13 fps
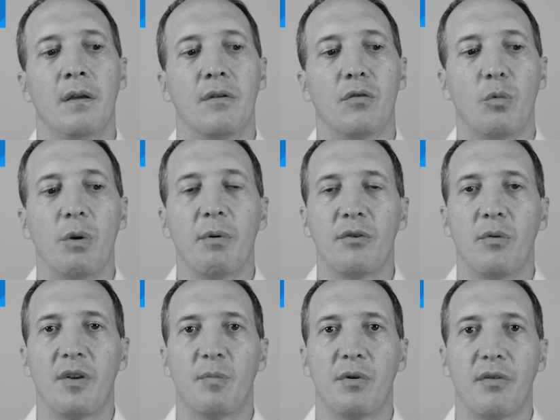So we want to
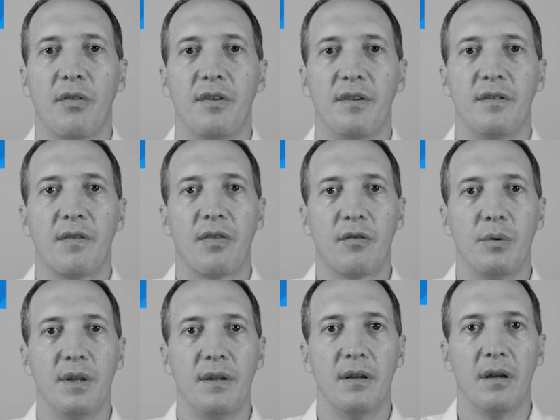export these
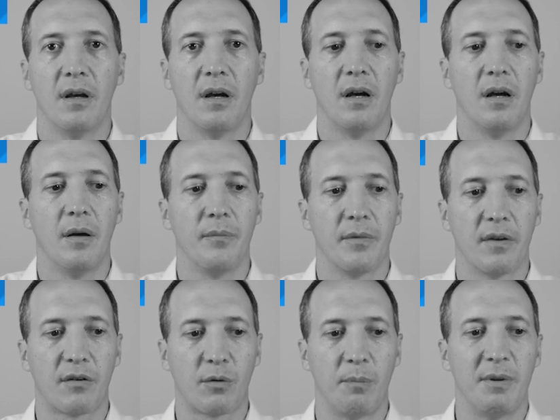three
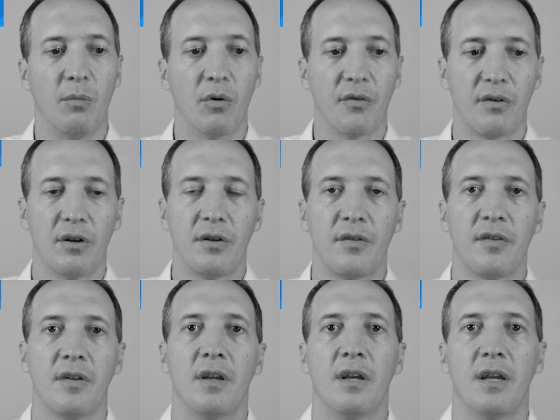scriptable
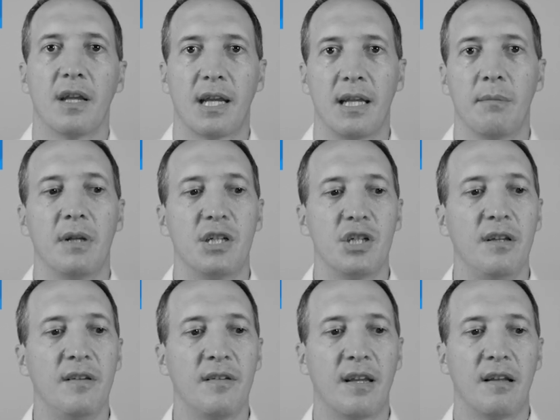slots:
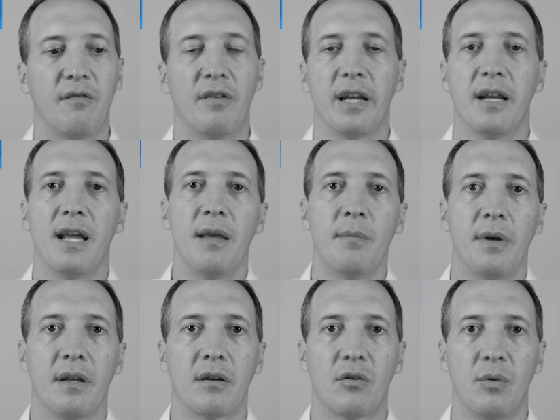GetMatches, GetFlagName,
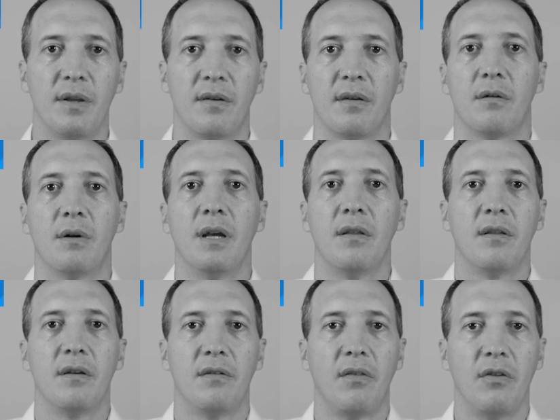and Qt, right?
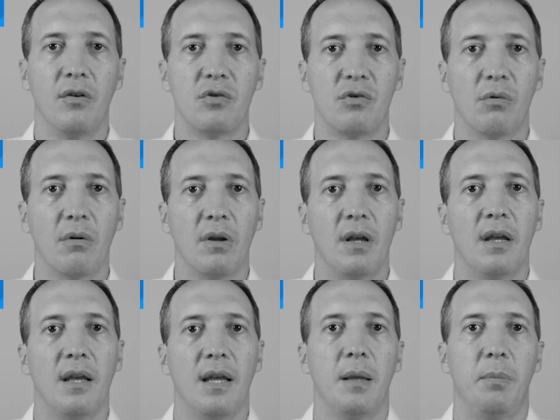The usual
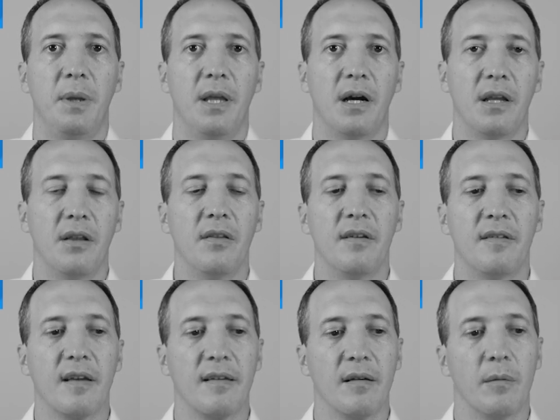API in
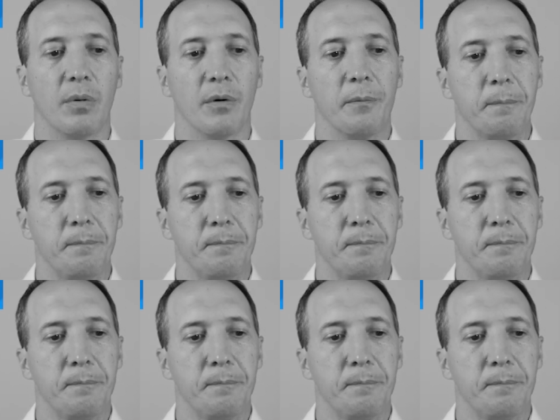this example.